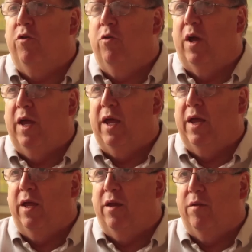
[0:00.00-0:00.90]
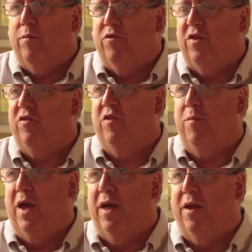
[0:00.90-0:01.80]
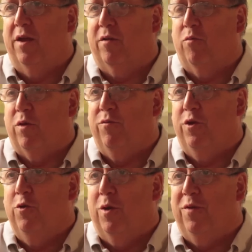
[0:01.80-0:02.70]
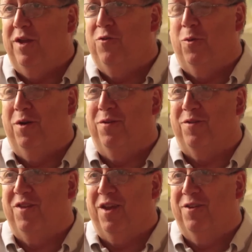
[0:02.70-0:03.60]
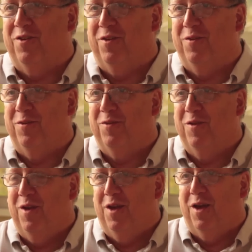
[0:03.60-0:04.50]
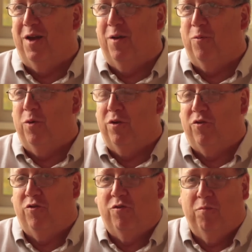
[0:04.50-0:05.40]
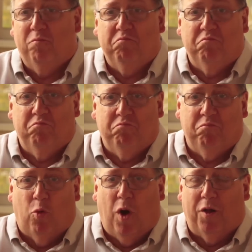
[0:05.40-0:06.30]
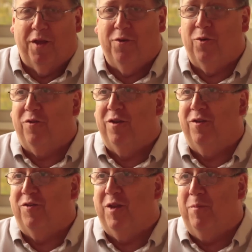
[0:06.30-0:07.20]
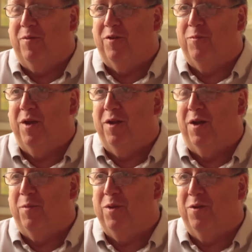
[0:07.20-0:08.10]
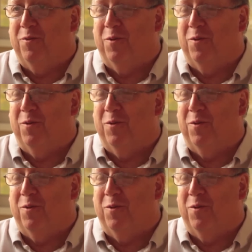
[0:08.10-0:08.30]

do a systematic review of each one of the sections, uh, which, while interesting to some of us, may not appeal